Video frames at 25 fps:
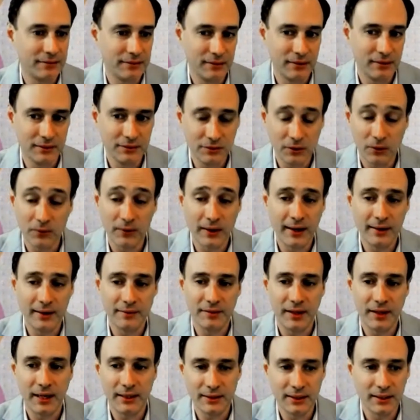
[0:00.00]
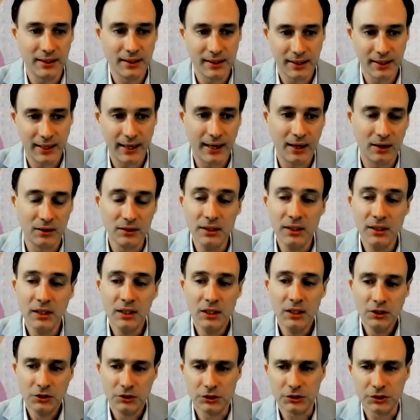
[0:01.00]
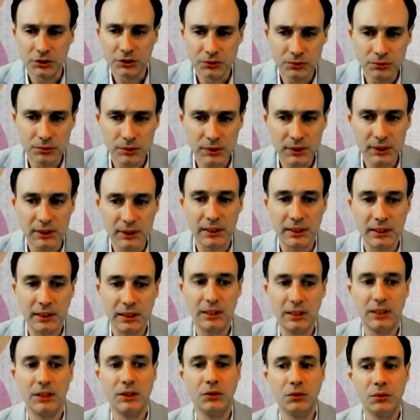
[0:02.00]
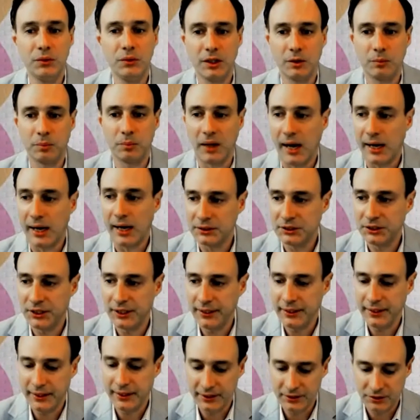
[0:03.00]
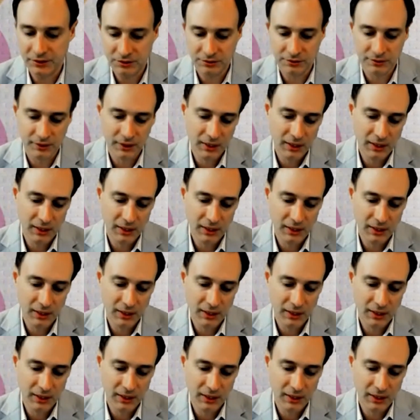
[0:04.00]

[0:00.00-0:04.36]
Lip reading: don't have that in an account. So it's a really unique blockchain. It's